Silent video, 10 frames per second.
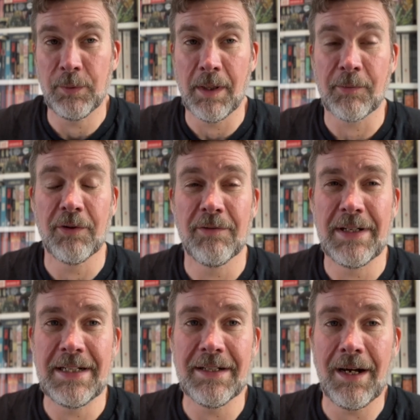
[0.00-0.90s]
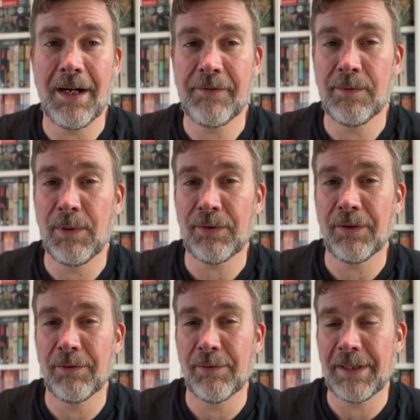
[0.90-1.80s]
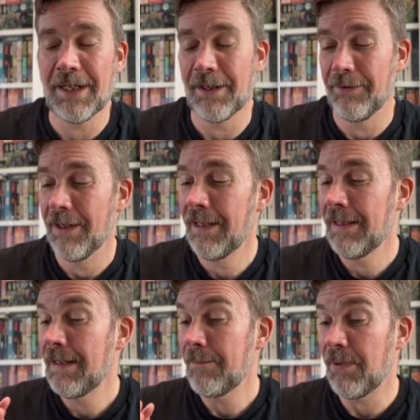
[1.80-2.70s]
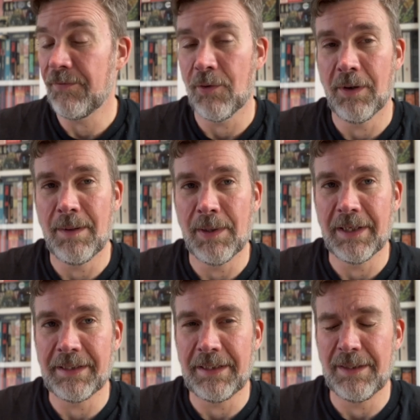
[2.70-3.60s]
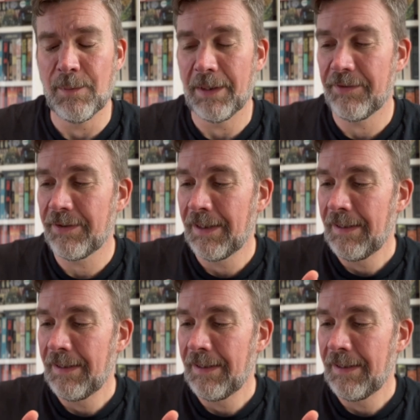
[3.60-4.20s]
where I'm going to read 100 books I already own before I buy any new ones.